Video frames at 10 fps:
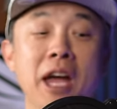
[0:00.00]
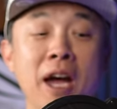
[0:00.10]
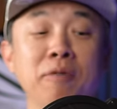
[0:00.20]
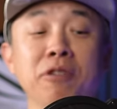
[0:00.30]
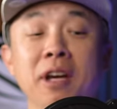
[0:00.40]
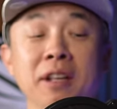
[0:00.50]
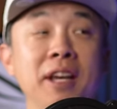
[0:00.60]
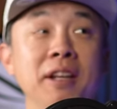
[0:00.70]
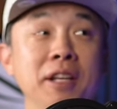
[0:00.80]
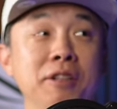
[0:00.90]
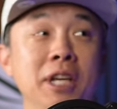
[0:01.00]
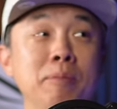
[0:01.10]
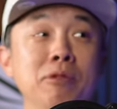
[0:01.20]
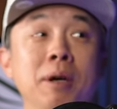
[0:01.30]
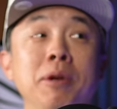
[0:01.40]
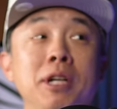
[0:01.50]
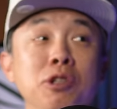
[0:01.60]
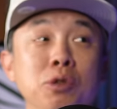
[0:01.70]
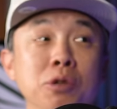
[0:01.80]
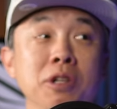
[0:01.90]
after adding that lead tape. So I'm not
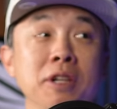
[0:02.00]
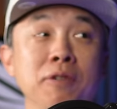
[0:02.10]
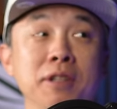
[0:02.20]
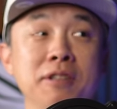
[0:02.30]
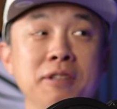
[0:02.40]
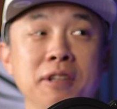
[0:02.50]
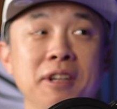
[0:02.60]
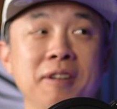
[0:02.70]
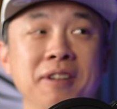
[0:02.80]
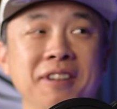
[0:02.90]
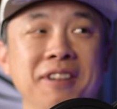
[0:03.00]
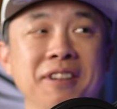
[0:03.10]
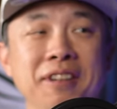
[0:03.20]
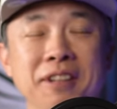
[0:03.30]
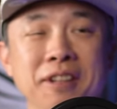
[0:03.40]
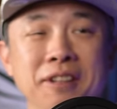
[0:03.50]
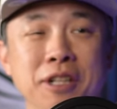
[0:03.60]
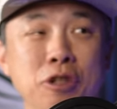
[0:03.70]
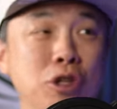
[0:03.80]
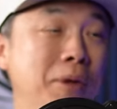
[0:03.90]
sure if it's uh,
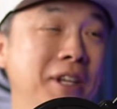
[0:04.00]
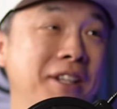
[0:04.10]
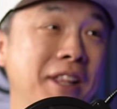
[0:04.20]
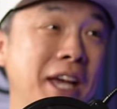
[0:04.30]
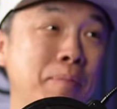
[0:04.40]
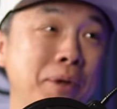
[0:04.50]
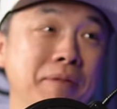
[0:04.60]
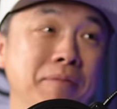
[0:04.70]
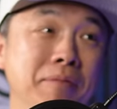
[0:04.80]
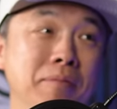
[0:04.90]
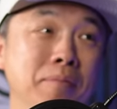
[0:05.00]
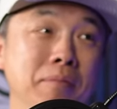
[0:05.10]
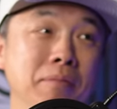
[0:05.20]
contributing to that, but mm -hmm.